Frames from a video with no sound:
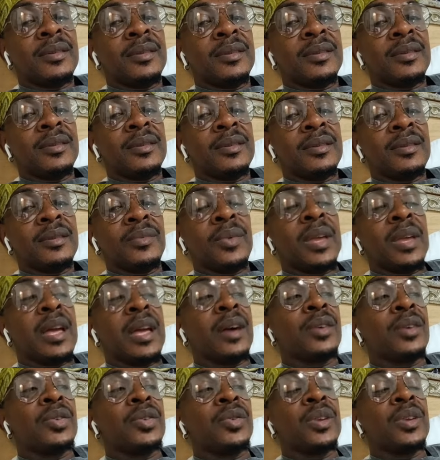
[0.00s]
We are going to
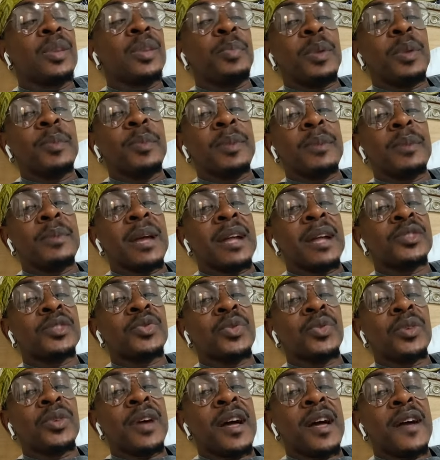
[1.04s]
do when the people them not throwing
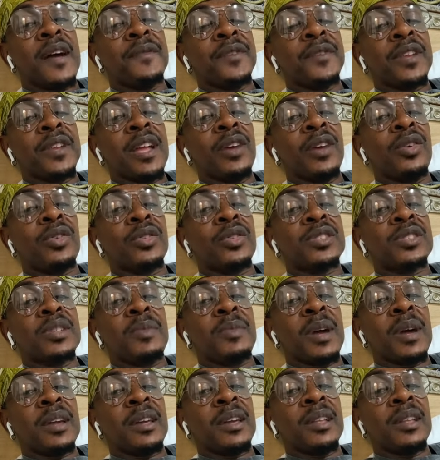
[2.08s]
an offering? You going to cuss them and
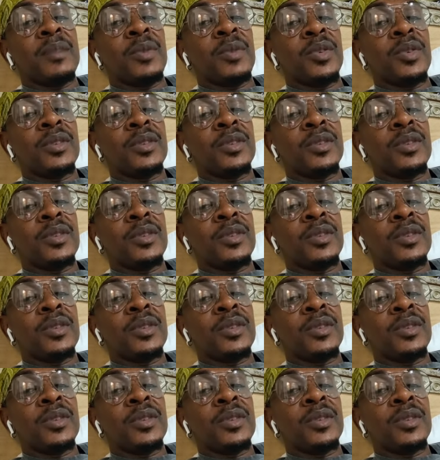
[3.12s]
kick them out?